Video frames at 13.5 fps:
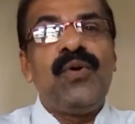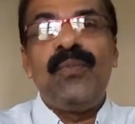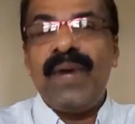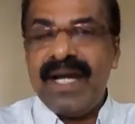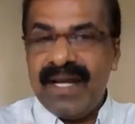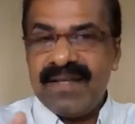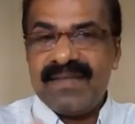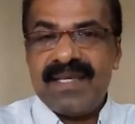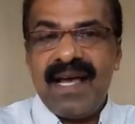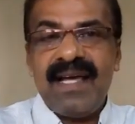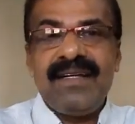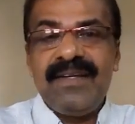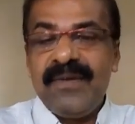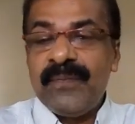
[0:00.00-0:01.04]
Oh my dear
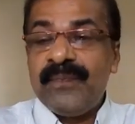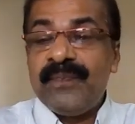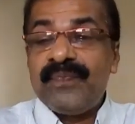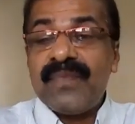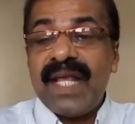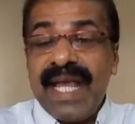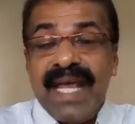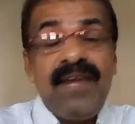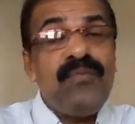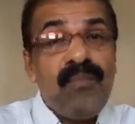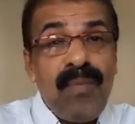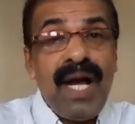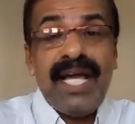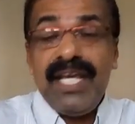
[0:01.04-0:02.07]
child,
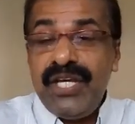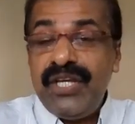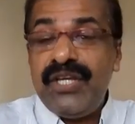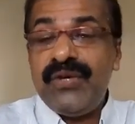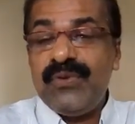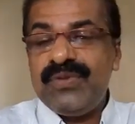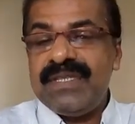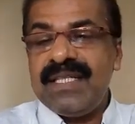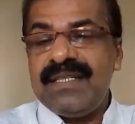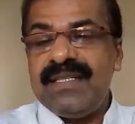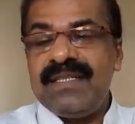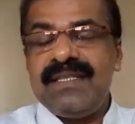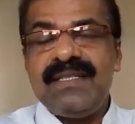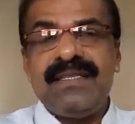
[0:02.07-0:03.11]
in my youth,
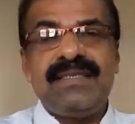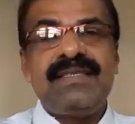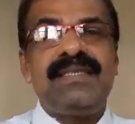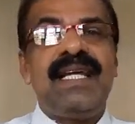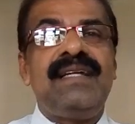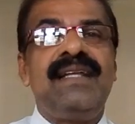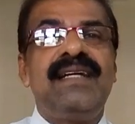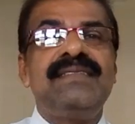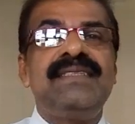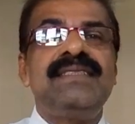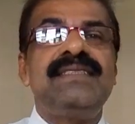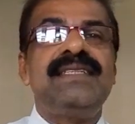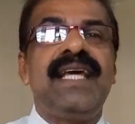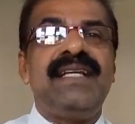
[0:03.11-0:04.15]
said the
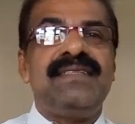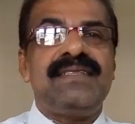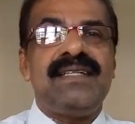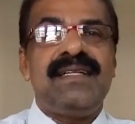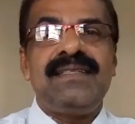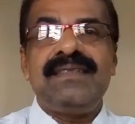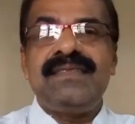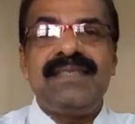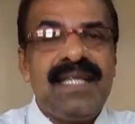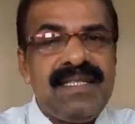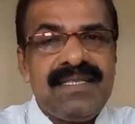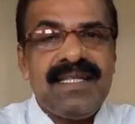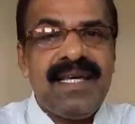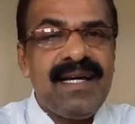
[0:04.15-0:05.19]
sage,
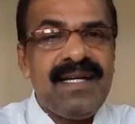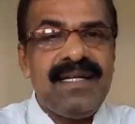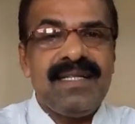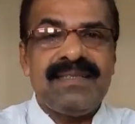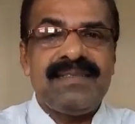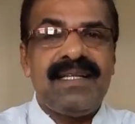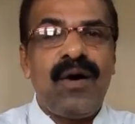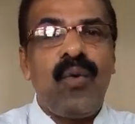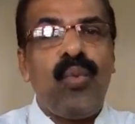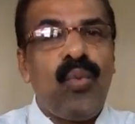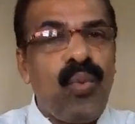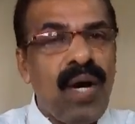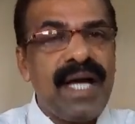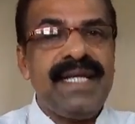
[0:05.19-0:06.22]
sage here, the
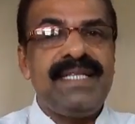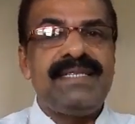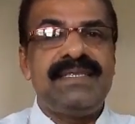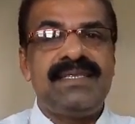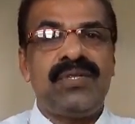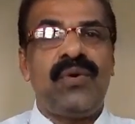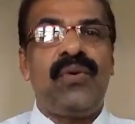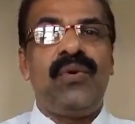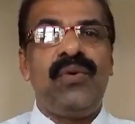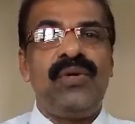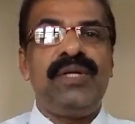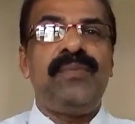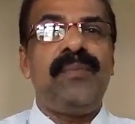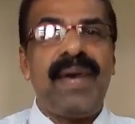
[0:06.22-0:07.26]
wise
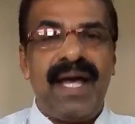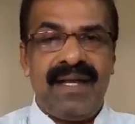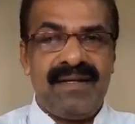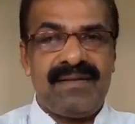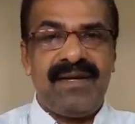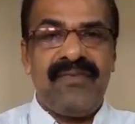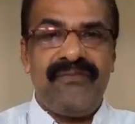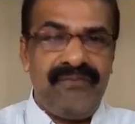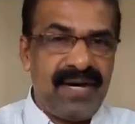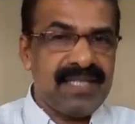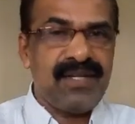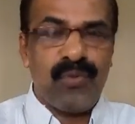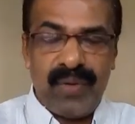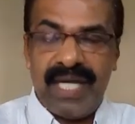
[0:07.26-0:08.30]
old man,
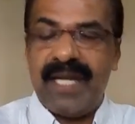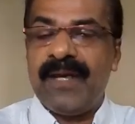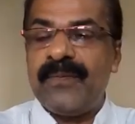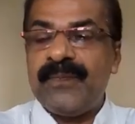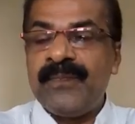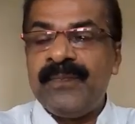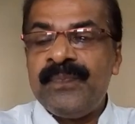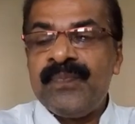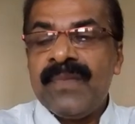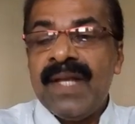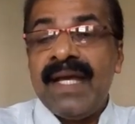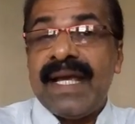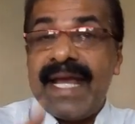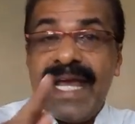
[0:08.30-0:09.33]
Father William.
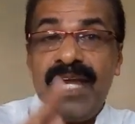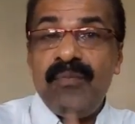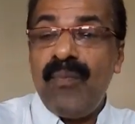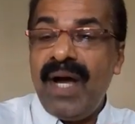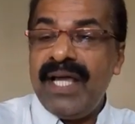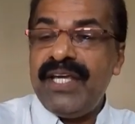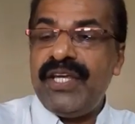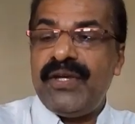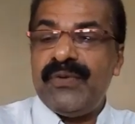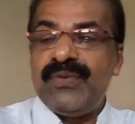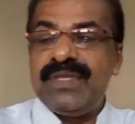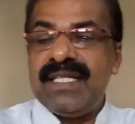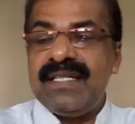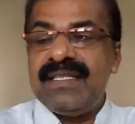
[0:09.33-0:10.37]
In my
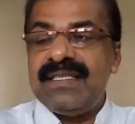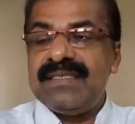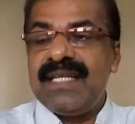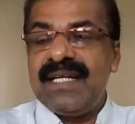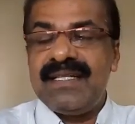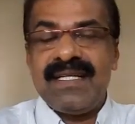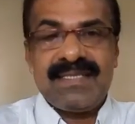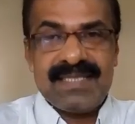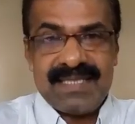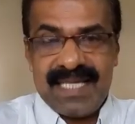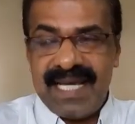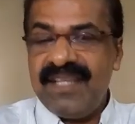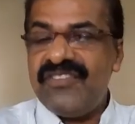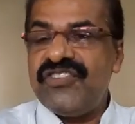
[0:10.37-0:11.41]
youth, said the
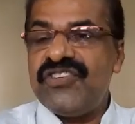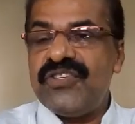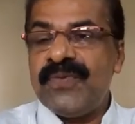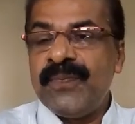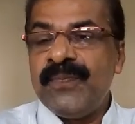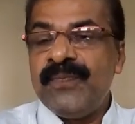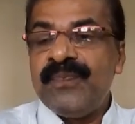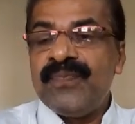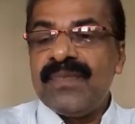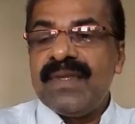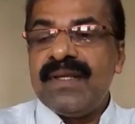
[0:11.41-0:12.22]
sage,